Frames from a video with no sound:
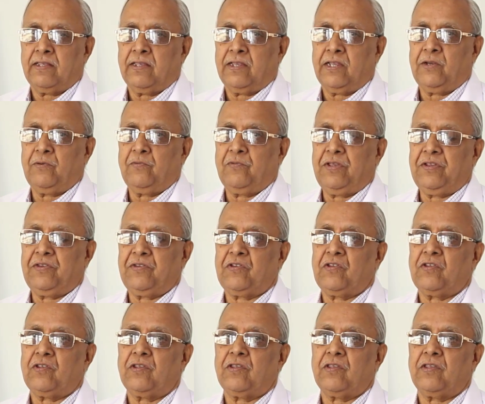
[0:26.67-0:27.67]
in which
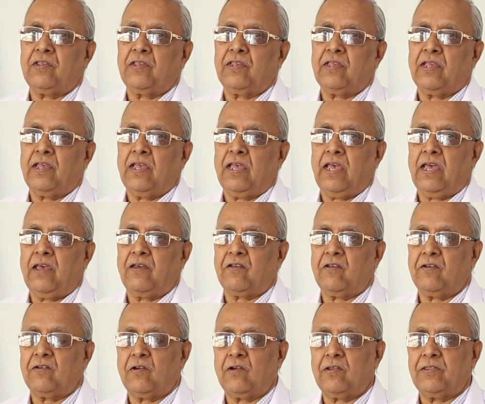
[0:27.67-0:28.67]
I have
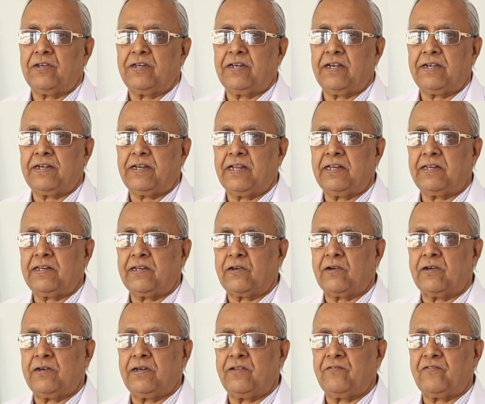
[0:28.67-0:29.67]
given all the details
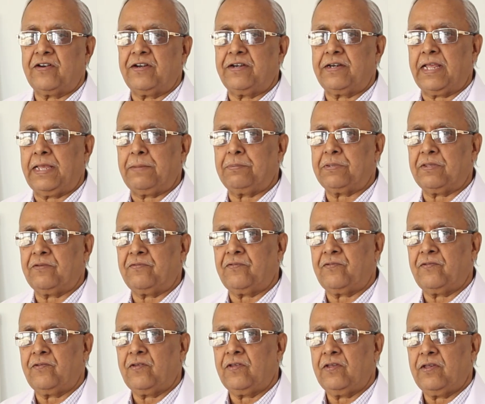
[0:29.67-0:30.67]
regarding different types of
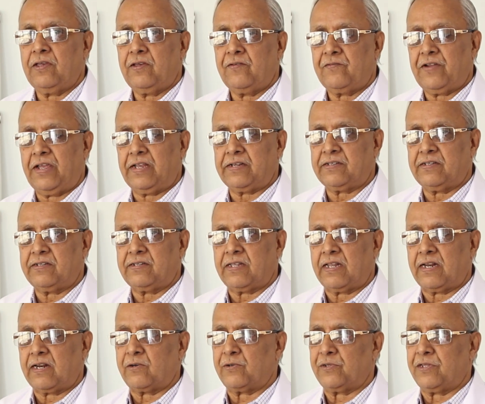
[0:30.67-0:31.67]
fractures
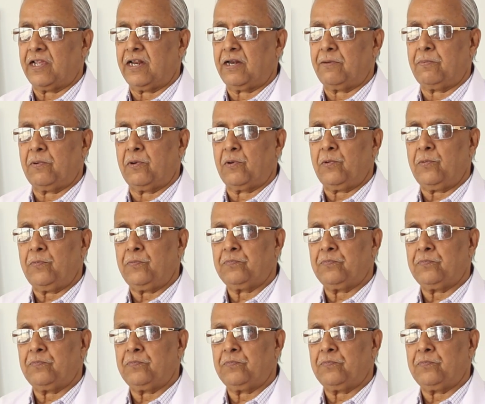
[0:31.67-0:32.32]
around the elbow,